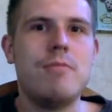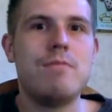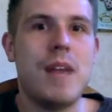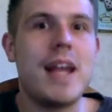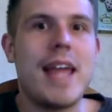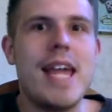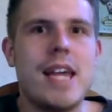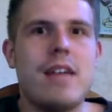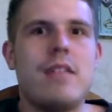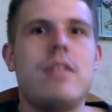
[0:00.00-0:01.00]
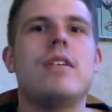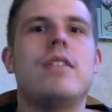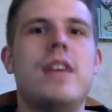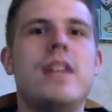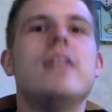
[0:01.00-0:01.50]
a king,
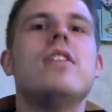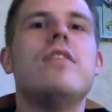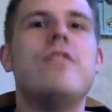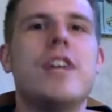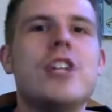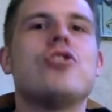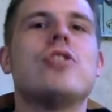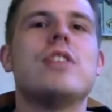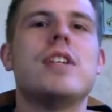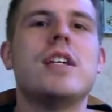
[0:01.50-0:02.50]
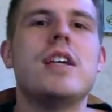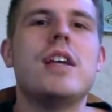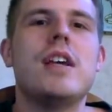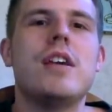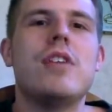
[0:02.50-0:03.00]
that he'll eventually
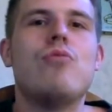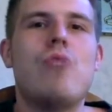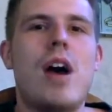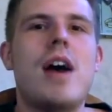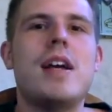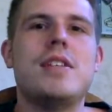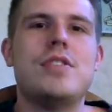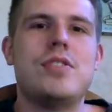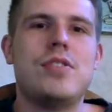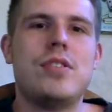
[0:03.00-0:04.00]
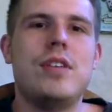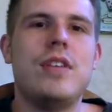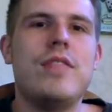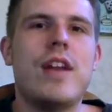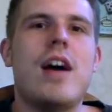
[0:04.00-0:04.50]
rise
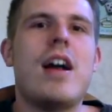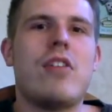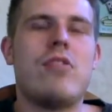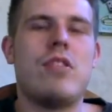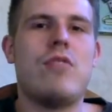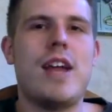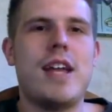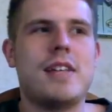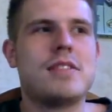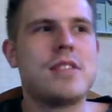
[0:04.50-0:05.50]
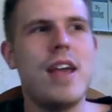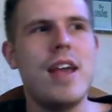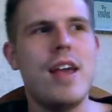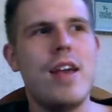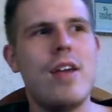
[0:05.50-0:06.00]
even higher in the ranks,
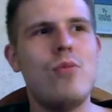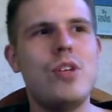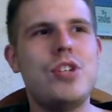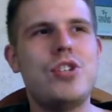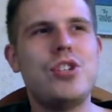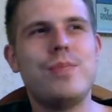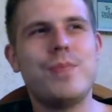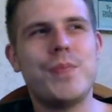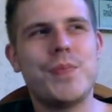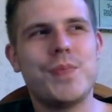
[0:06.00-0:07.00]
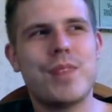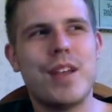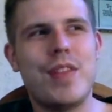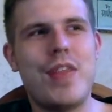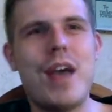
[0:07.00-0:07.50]
which
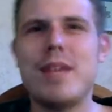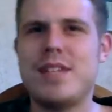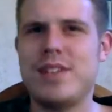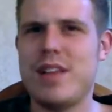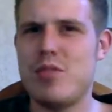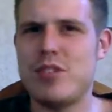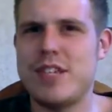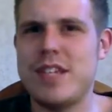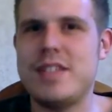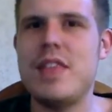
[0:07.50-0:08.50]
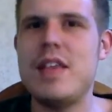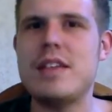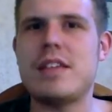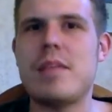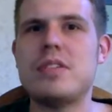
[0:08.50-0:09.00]
that makes a lot more sense in
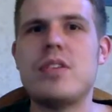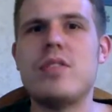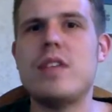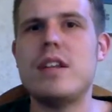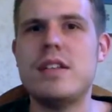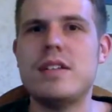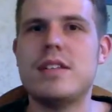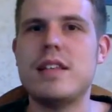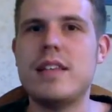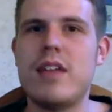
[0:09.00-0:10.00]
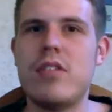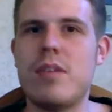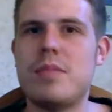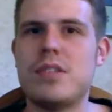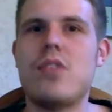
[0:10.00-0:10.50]
this episode than it does in later
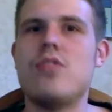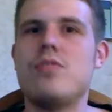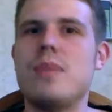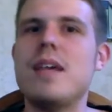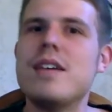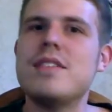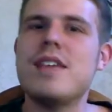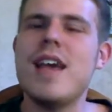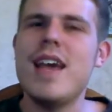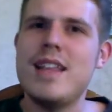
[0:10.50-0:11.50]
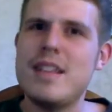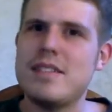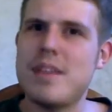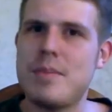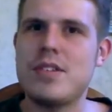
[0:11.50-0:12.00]
episodes, because in
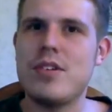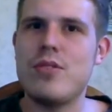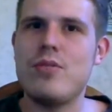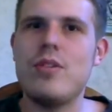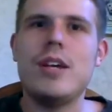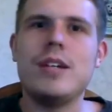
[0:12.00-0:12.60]
this episode,